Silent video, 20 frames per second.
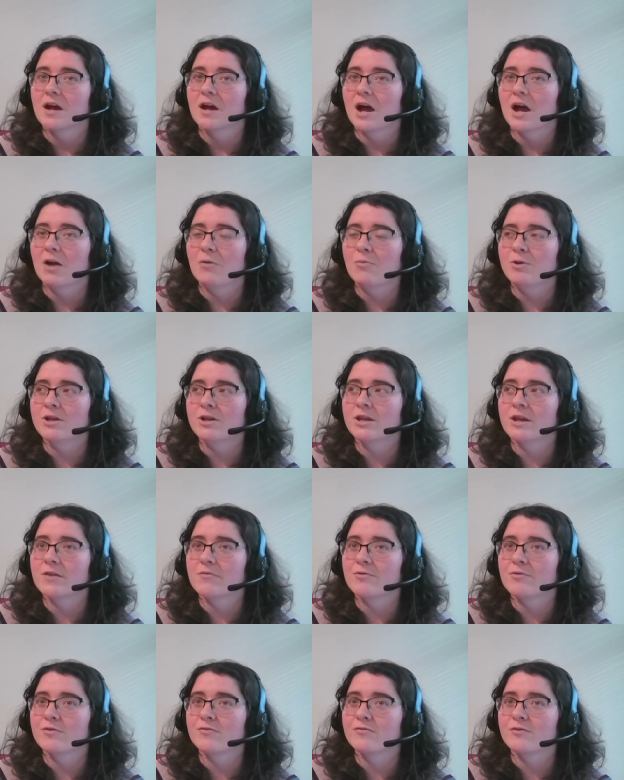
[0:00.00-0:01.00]
I would give
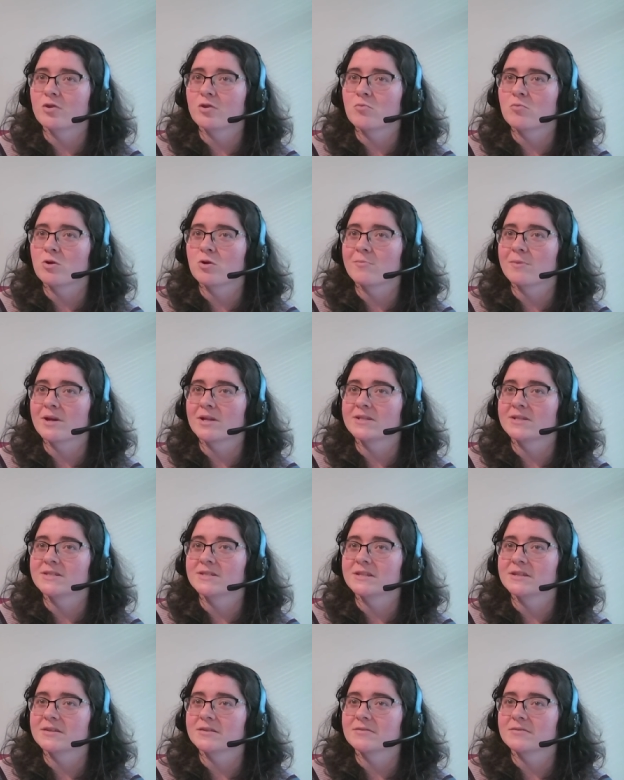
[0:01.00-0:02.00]
it a few more months,
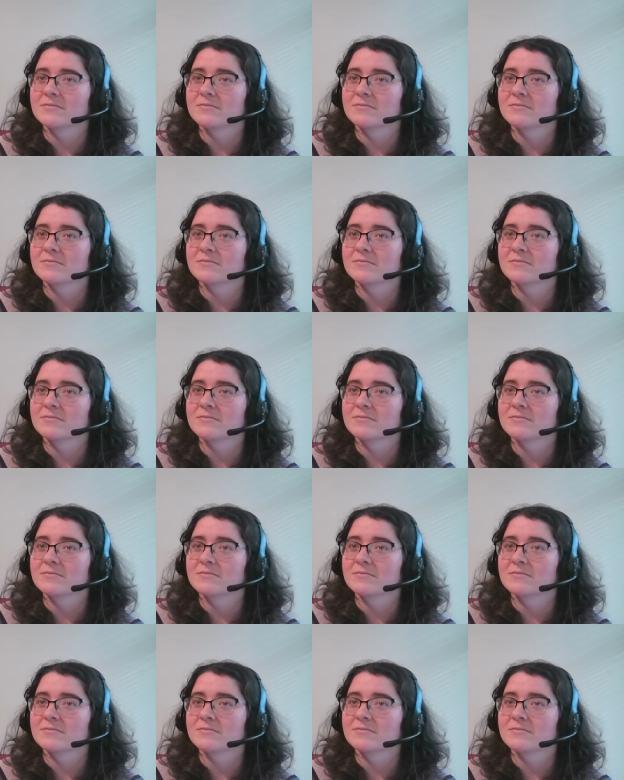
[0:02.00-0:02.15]
and